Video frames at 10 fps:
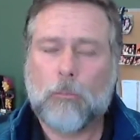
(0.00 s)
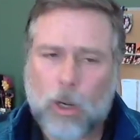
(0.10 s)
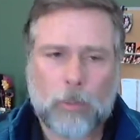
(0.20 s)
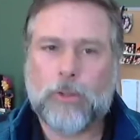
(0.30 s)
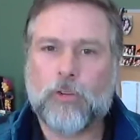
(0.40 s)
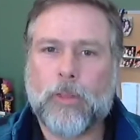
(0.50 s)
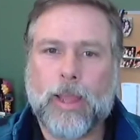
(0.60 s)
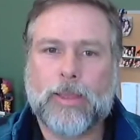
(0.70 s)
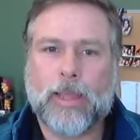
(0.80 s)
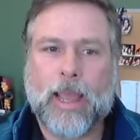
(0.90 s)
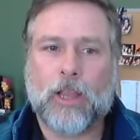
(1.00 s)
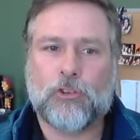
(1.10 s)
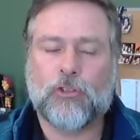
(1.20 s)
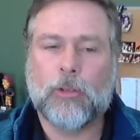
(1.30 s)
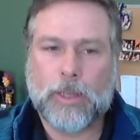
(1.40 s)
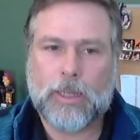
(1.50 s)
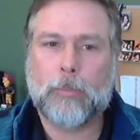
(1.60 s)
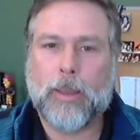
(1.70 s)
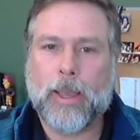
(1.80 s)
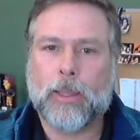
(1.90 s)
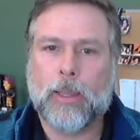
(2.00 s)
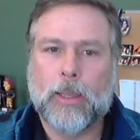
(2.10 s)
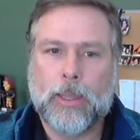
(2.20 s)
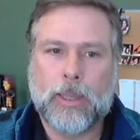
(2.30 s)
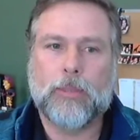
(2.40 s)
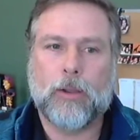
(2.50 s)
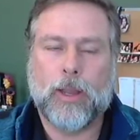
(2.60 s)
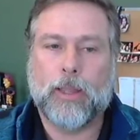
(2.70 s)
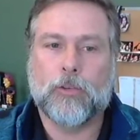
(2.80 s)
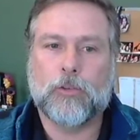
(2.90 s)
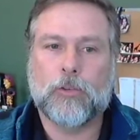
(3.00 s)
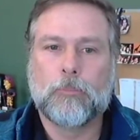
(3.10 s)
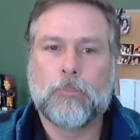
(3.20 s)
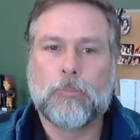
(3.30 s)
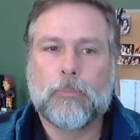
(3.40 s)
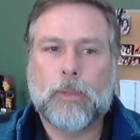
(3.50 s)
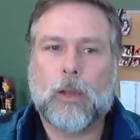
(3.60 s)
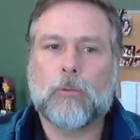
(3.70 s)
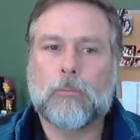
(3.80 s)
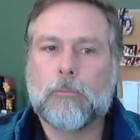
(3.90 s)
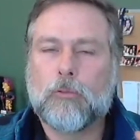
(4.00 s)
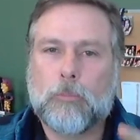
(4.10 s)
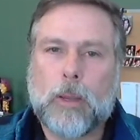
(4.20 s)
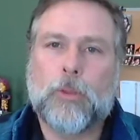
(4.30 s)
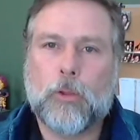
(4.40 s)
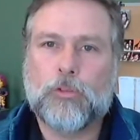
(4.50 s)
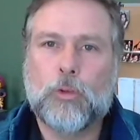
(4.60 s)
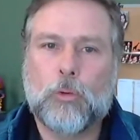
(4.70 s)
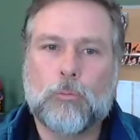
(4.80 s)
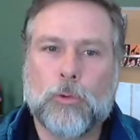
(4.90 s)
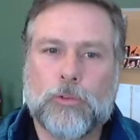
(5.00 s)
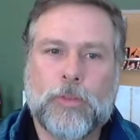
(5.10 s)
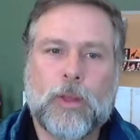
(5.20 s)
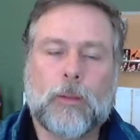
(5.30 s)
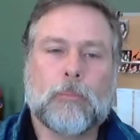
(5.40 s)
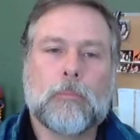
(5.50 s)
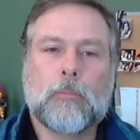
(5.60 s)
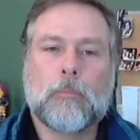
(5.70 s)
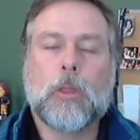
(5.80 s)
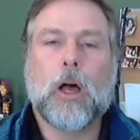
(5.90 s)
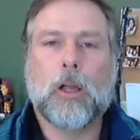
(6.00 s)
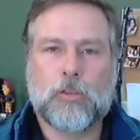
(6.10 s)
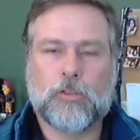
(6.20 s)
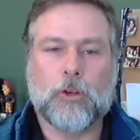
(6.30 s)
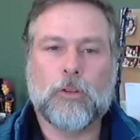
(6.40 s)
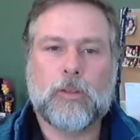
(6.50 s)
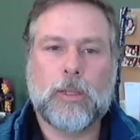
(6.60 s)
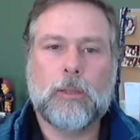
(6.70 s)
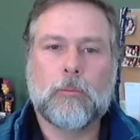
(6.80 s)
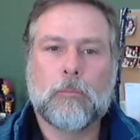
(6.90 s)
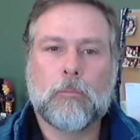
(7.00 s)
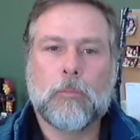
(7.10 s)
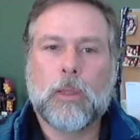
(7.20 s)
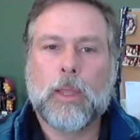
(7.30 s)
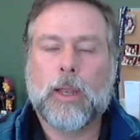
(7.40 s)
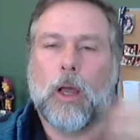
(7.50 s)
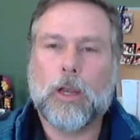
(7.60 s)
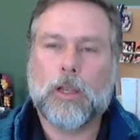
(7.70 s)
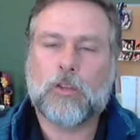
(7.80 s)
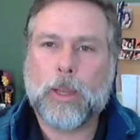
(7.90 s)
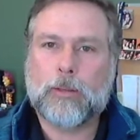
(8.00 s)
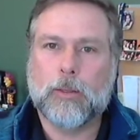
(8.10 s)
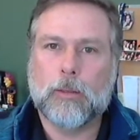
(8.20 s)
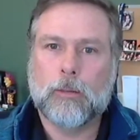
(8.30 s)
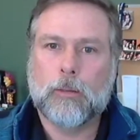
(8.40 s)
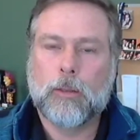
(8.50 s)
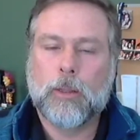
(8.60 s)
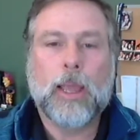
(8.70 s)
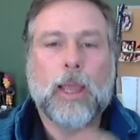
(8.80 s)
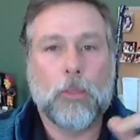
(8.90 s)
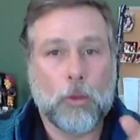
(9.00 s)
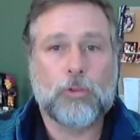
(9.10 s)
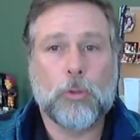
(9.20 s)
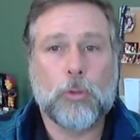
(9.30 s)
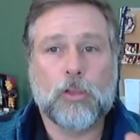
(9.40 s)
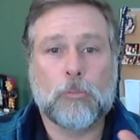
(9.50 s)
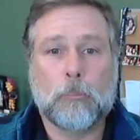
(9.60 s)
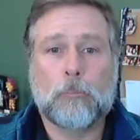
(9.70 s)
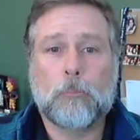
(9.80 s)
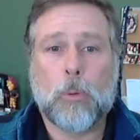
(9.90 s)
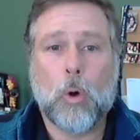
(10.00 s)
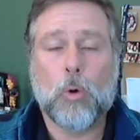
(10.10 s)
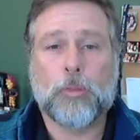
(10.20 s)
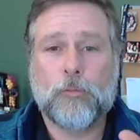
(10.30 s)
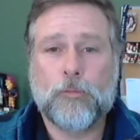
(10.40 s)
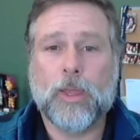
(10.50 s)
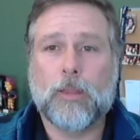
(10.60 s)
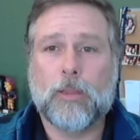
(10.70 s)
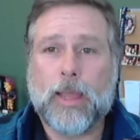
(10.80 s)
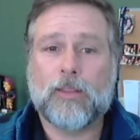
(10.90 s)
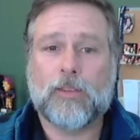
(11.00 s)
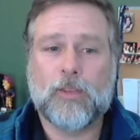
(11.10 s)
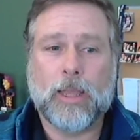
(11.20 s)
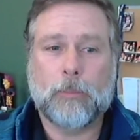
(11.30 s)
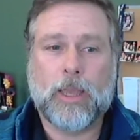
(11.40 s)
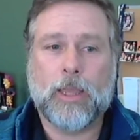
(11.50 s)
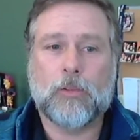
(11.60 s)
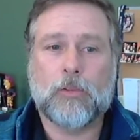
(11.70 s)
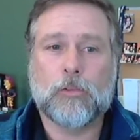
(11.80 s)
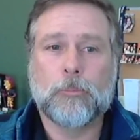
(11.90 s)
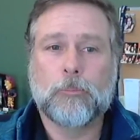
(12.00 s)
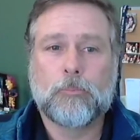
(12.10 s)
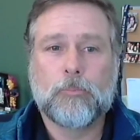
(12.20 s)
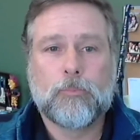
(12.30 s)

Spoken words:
Wanted to make sure they had the cash in the bank, in their hands. Now, remember those two rules of thumb, uncertainty and unexpected. And those two things both fit that same case.